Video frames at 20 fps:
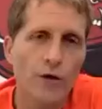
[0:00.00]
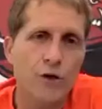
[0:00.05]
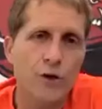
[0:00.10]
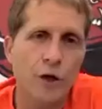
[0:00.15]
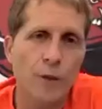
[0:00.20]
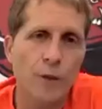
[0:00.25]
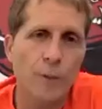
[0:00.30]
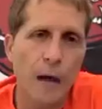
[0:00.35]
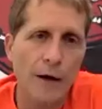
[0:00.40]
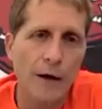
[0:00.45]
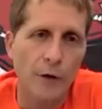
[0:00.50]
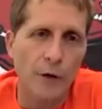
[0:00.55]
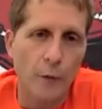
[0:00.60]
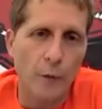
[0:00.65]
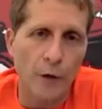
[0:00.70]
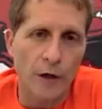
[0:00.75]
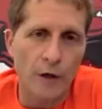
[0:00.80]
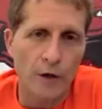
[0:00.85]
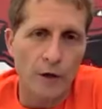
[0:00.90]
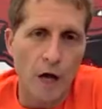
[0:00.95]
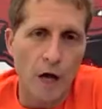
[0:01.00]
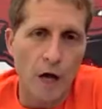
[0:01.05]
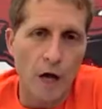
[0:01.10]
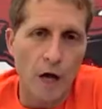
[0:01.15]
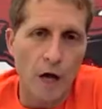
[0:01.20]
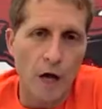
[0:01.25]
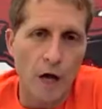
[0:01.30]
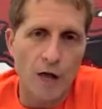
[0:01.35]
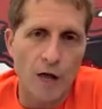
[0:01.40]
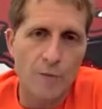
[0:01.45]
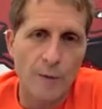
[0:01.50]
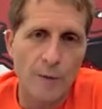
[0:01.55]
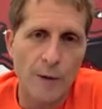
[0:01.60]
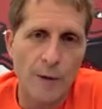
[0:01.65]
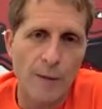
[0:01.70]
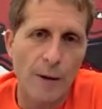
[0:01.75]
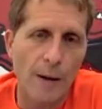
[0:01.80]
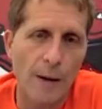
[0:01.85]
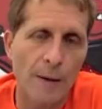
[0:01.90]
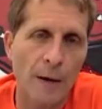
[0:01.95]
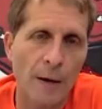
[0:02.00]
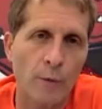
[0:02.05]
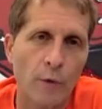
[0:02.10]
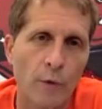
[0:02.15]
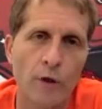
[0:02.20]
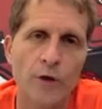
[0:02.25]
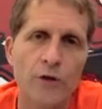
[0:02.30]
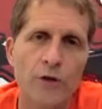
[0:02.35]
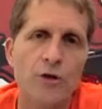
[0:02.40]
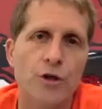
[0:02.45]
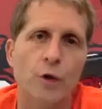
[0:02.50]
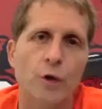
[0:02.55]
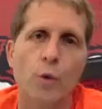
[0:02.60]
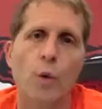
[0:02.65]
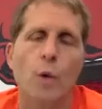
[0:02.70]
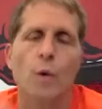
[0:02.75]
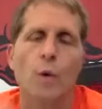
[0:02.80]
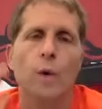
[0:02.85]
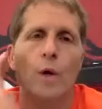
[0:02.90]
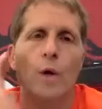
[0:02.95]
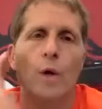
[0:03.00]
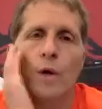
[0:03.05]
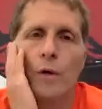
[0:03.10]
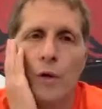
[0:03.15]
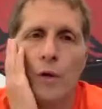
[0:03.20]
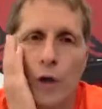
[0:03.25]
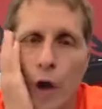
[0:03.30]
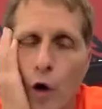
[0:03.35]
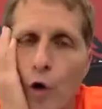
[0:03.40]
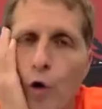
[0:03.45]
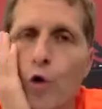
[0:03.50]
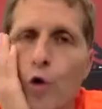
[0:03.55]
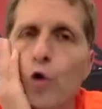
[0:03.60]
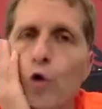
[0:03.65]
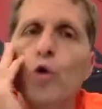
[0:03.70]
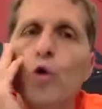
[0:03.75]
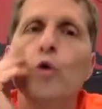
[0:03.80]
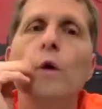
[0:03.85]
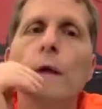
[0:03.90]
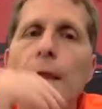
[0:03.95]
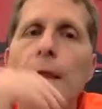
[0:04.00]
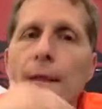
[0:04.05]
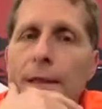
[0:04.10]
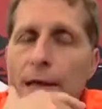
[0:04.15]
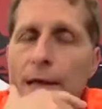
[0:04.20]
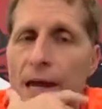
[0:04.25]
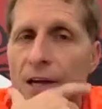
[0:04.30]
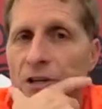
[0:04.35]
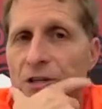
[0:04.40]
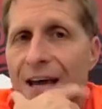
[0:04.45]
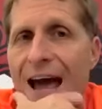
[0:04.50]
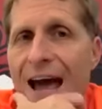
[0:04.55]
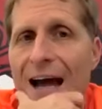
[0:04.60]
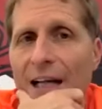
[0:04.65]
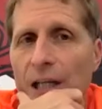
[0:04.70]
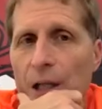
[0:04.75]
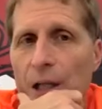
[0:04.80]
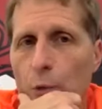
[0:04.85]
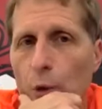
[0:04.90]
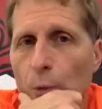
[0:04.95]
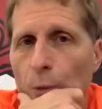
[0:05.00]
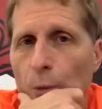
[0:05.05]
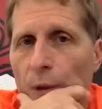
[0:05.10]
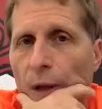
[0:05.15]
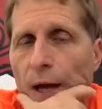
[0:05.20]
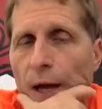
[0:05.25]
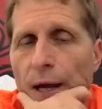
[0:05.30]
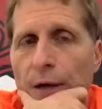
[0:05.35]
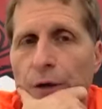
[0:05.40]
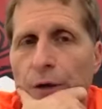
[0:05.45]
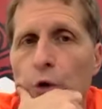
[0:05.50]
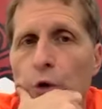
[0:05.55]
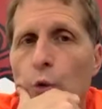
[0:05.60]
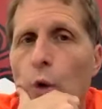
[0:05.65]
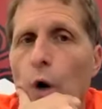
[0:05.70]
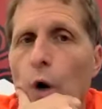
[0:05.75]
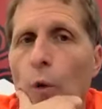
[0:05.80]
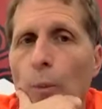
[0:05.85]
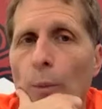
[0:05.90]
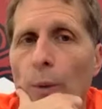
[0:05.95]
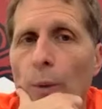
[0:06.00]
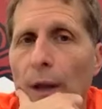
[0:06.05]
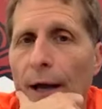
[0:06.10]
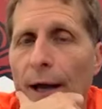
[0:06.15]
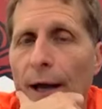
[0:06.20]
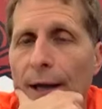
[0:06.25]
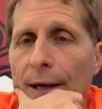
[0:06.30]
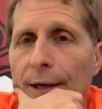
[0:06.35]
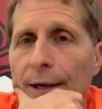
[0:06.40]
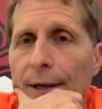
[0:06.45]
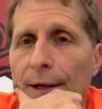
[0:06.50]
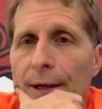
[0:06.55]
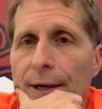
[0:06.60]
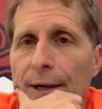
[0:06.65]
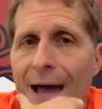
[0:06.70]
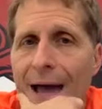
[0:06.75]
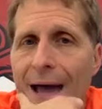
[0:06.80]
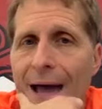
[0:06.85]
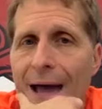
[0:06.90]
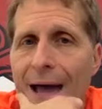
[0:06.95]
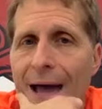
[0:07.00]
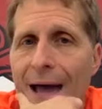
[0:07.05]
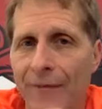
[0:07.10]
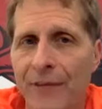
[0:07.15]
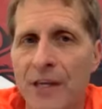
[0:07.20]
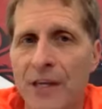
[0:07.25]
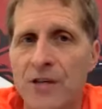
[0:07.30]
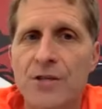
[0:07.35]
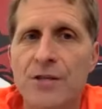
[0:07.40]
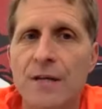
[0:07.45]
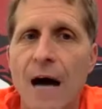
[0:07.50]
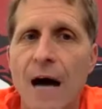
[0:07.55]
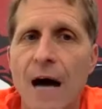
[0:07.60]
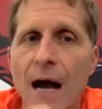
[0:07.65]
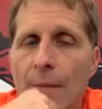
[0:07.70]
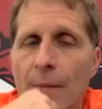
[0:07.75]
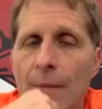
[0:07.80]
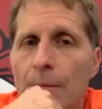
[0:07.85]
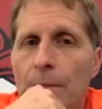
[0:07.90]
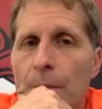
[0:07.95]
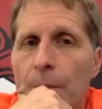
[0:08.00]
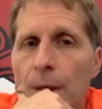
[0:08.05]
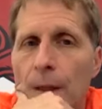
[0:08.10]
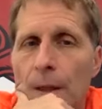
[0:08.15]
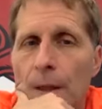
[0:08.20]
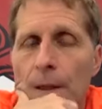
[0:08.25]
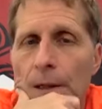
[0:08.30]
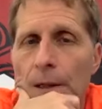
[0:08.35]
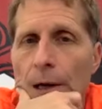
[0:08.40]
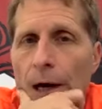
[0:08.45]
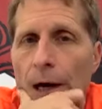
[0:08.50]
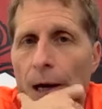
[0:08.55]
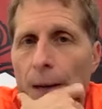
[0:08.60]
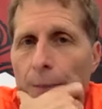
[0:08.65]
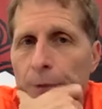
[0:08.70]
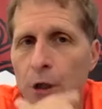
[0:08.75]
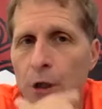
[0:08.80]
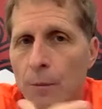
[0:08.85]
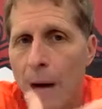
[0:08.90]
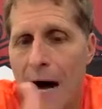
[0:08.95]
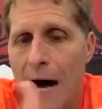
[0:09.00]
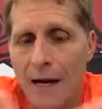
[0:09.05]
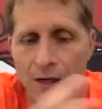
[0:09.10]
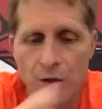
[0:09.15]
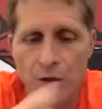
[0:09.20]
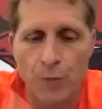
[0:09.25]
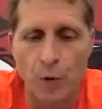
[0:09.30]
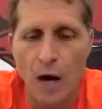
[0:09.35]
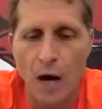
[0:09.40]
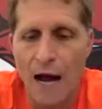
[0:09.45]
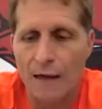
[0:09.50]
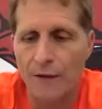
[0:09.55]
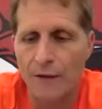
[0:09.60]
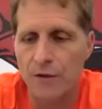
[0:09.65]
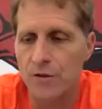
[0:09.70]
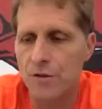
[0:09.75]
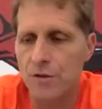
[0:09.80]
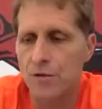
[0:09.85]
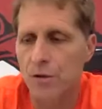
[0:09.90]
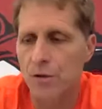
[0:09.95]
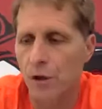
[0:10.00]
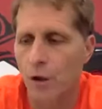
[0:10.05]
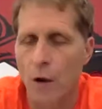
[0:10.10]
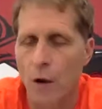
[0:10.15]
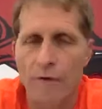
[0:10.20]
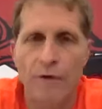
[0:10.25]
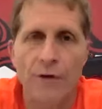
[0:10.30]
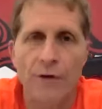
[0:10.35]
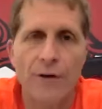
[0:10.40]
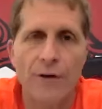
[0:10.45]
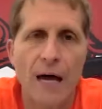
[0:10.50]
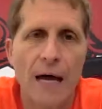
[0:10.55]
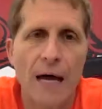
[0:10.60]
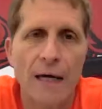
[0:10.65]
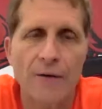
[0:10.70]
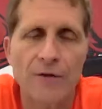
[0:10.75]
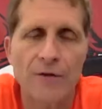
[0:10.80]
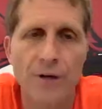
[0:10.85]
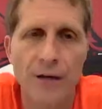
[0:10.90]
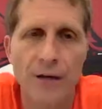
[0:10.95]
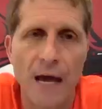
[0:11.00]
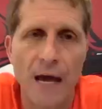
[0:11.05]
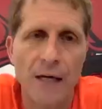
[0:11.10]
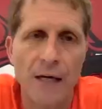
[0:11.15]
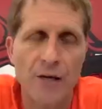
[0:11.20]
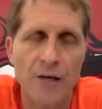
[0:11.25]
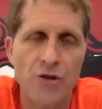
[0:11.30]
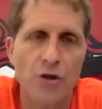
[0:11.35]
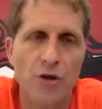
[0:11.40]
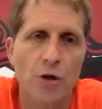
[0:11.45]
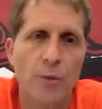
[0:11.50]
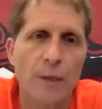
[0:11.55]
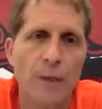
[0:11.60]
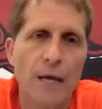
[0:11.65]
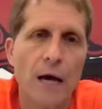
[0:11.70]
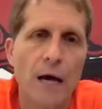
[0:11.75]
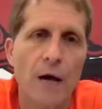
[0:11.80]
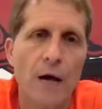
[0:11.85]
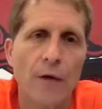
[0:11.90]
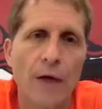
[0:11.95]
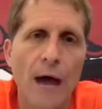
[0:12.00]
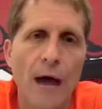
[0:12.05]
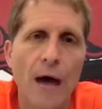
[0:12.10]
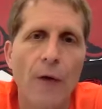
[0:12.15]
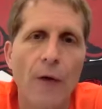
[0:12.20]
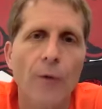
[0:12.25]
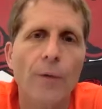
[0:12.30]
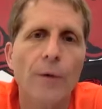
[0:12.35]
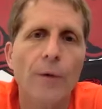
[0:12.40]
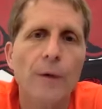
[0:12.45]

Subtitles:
sure, but I don't know where you lost me, Bob. I'm not really sure who exactly will play and who won't play at this time. Kamani's practiced, you know, every day, and today he's going to be held out.